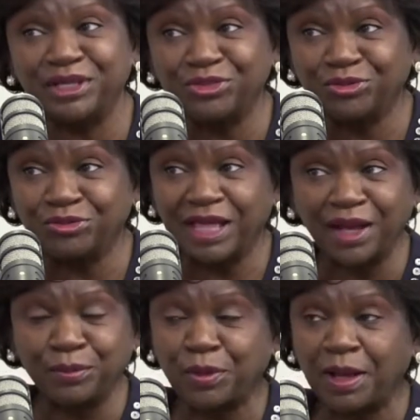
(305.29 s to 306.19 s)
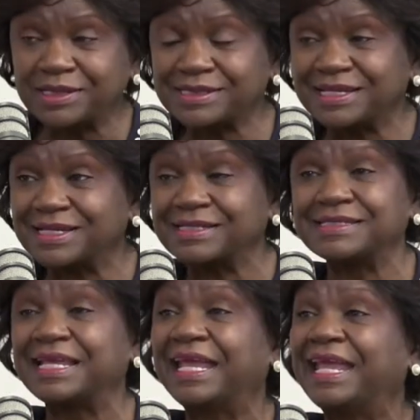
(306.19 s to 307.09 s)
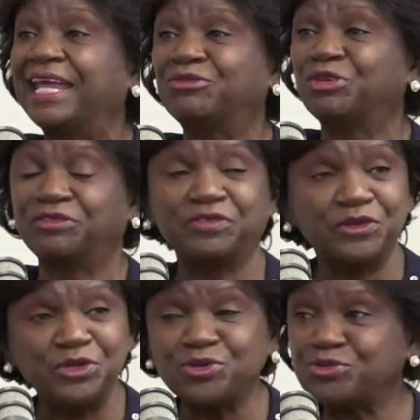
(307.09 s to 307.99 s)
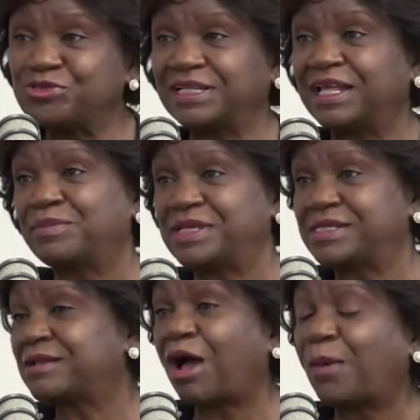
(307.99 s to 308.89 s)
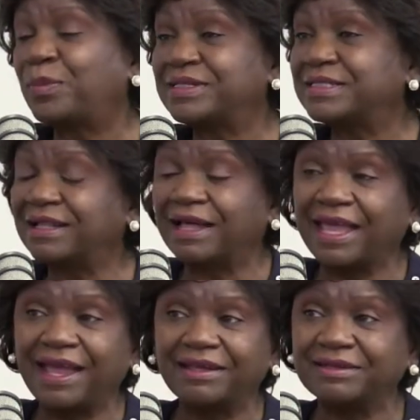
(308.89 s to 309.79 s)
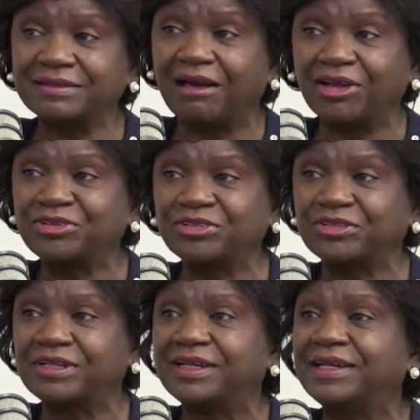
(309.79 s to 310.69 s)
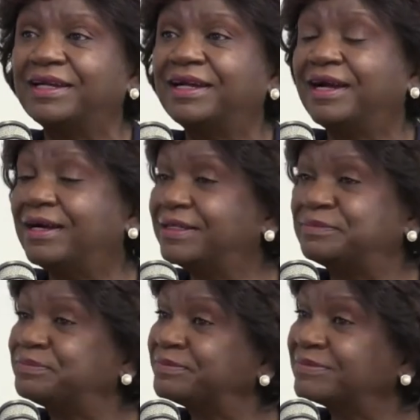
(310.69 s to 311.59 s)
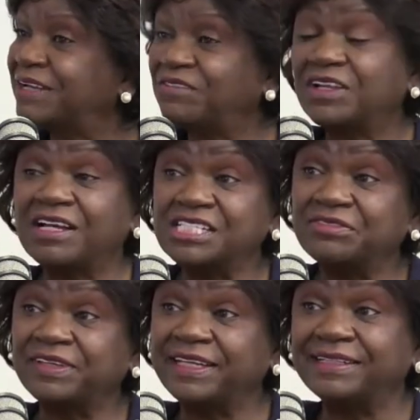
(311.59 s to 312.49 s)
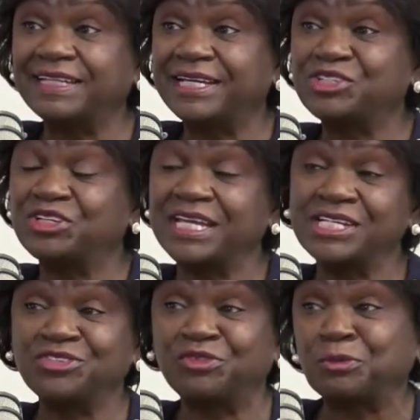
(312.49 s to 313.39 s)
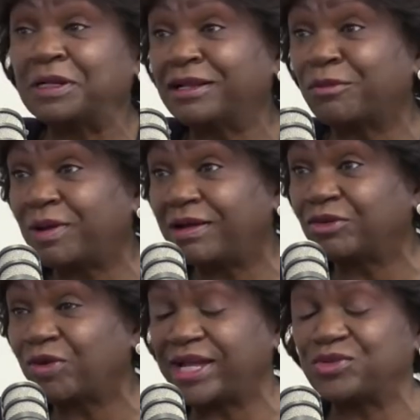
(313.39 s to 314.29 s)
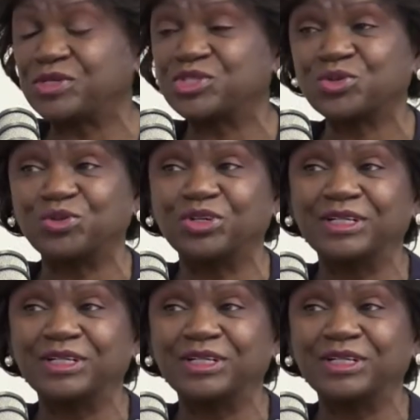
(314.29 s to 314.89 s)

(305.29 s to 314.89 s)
through that process and refused to let me stop until I had a doctor of philosophy and education from Claremont Graduate School.